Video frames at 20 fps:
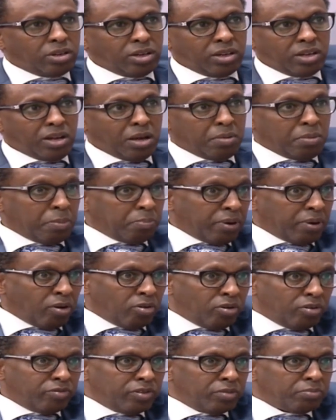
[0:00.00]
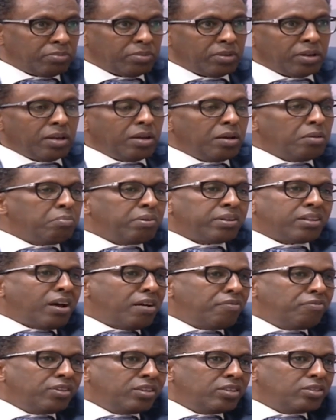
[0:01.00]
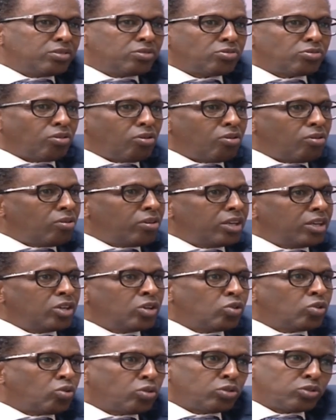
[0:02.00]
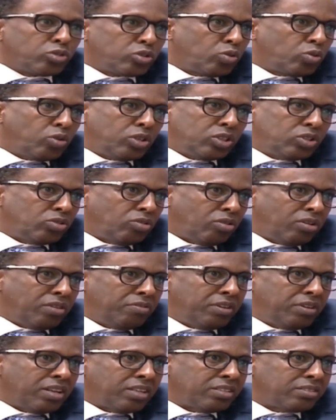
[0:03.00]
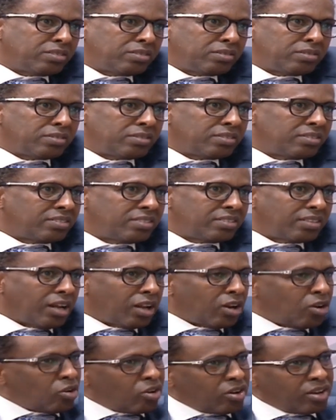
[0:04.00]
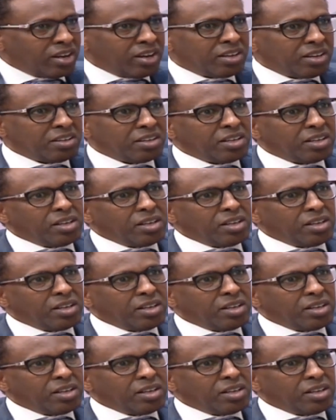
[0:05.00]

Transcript: and I'm uh, proud of him. But Havi is so inconsequential, even as a lawyer.